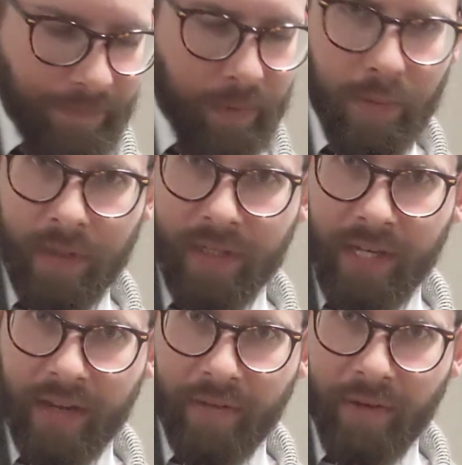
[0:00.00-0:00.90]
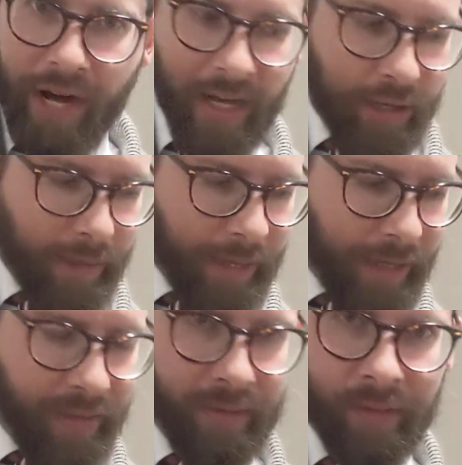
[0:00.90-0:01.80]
So we want to southern fry it a little bit.